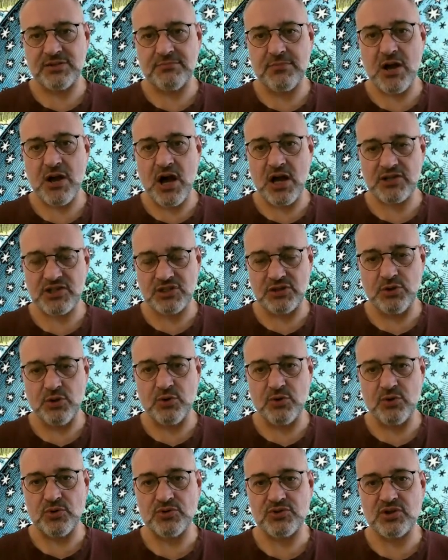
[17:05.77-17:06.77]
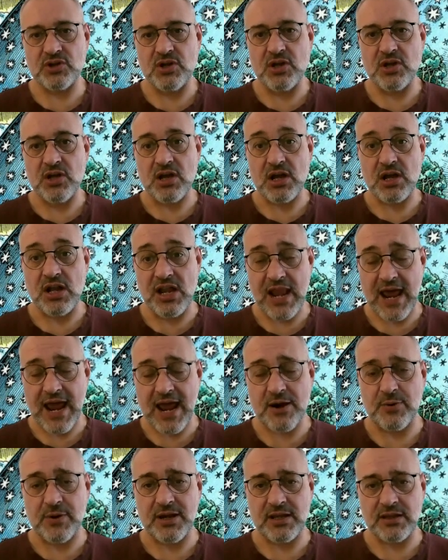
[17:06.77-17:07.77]
pass laws
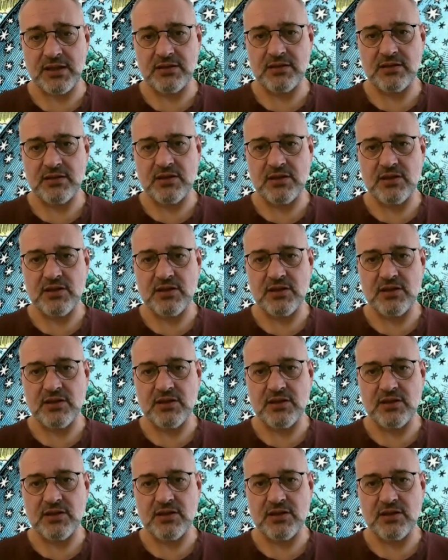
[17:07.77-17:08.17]
allowing